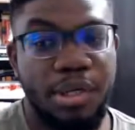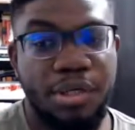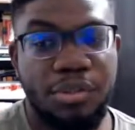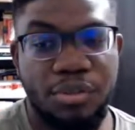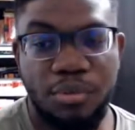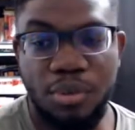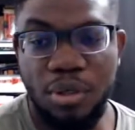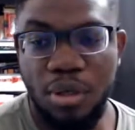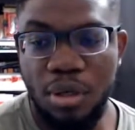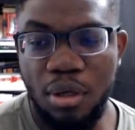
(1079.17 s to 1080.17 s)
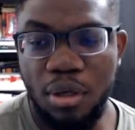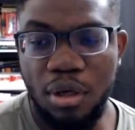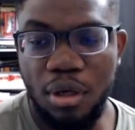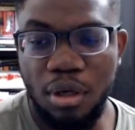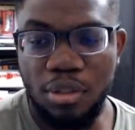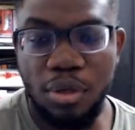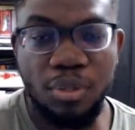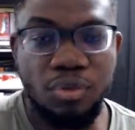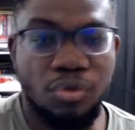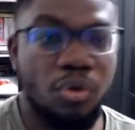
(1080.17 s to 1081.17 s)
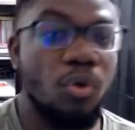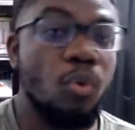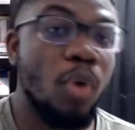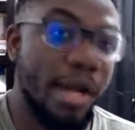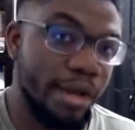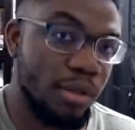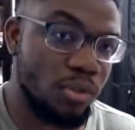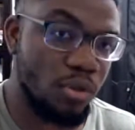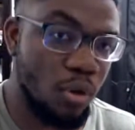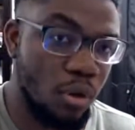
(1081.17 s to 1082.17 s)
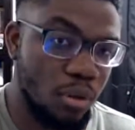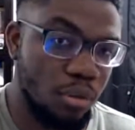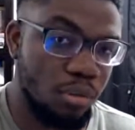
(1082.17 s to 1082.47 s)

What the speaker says: to do. So I want to do a Google Hangouts call